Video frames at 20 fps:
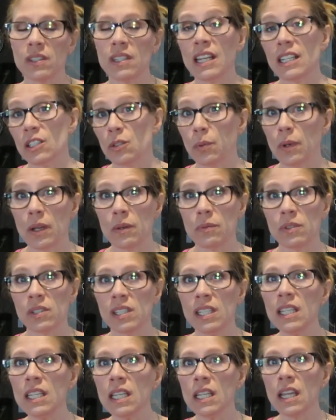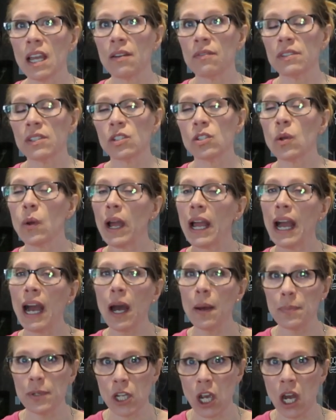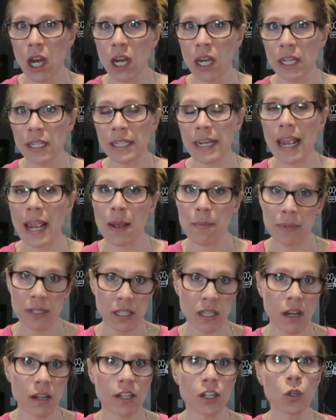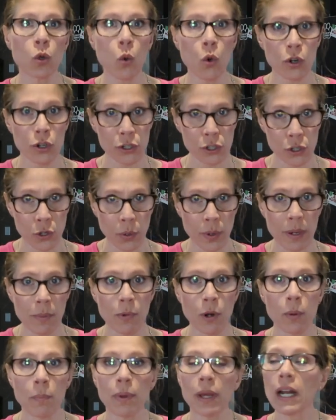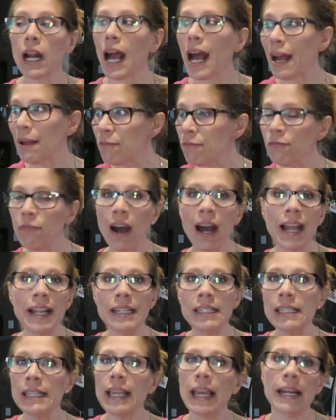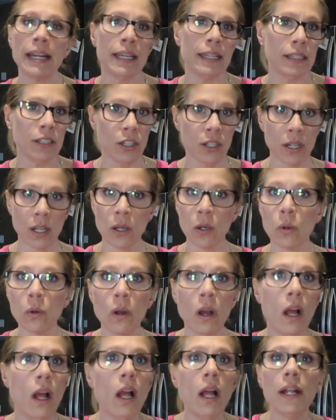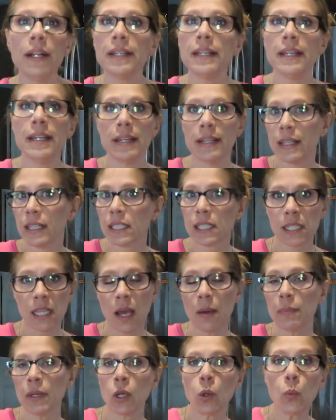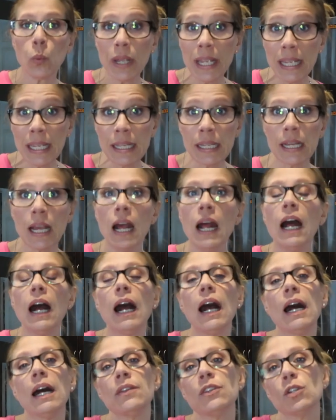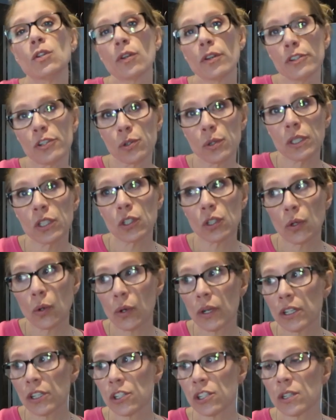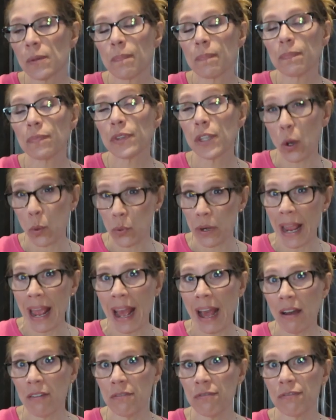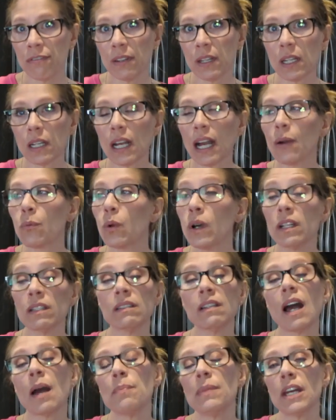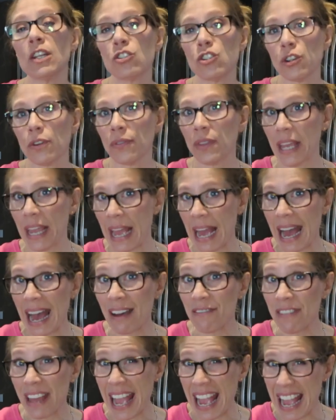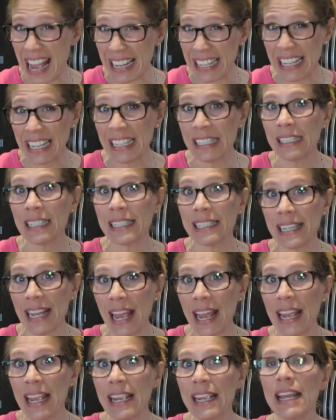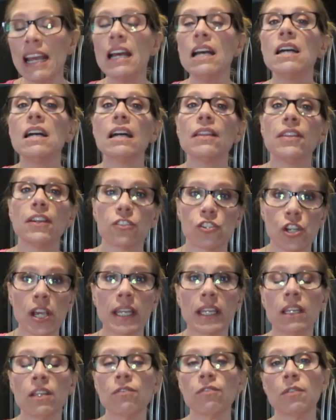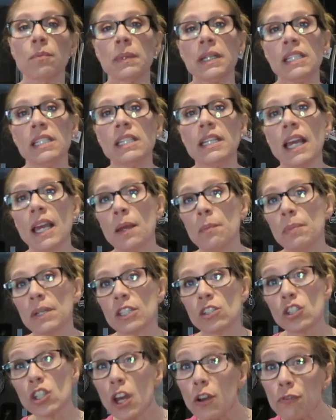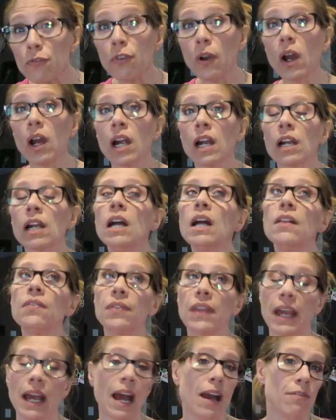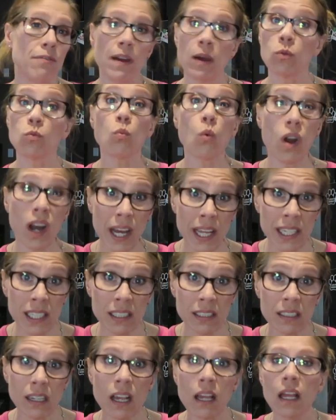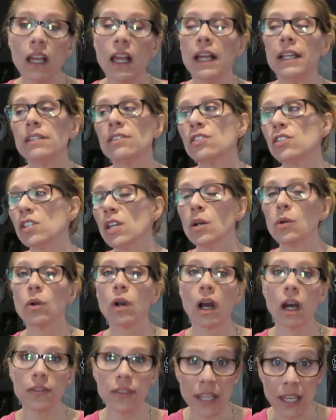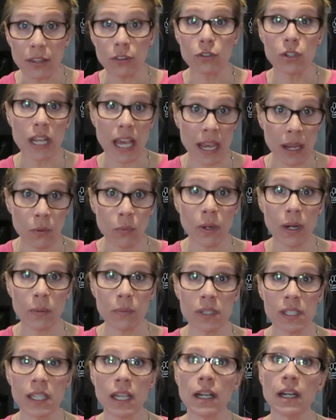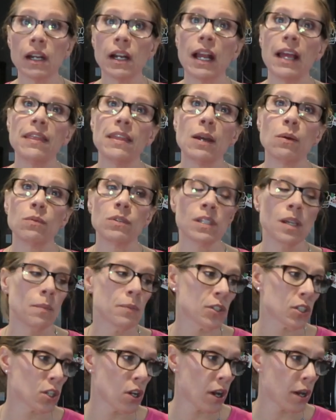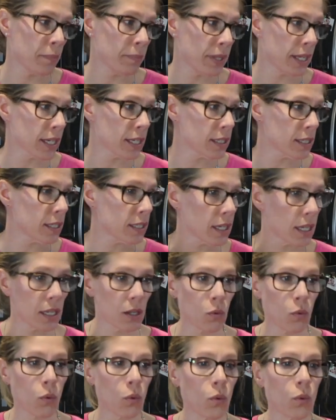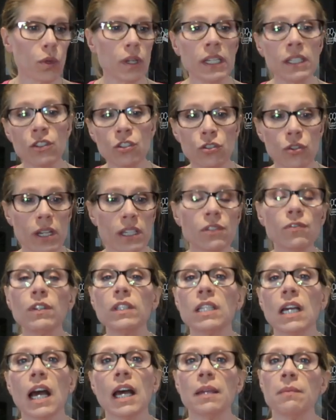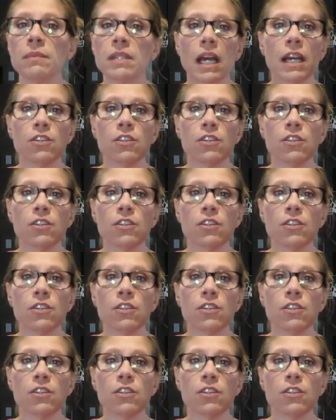that's what I was thinking of. Is so I hopped on Amazon and ordered creamer, but I'm fine to get it, you know, this coming week. The grocery stores don't have, well, I'm not sure if they have any today. They're checking for me today, but so far that I found one. And so the other day when I was there, and that one's almost gone because in stressful times,